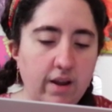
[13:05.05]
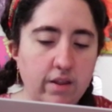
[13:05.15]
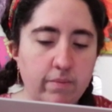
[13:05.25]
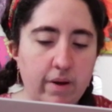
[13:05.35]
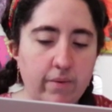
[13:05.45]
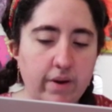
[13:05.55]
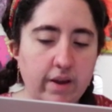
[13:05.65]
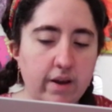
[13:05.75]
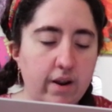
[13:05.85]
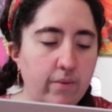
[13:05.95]
and he smiled when
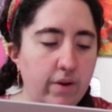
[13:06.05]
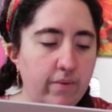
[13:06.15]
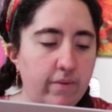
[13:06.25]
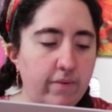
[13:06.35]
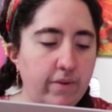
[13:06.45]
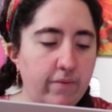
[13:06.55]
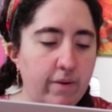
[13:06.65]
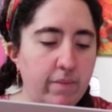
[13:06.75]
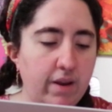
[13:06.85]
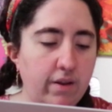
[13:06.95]
he caught a whiff of a few
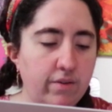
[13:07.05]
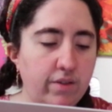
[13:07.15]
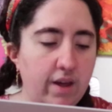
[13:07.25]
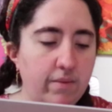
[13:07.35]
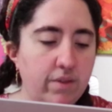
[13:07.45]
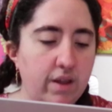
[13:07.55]
familiar scents,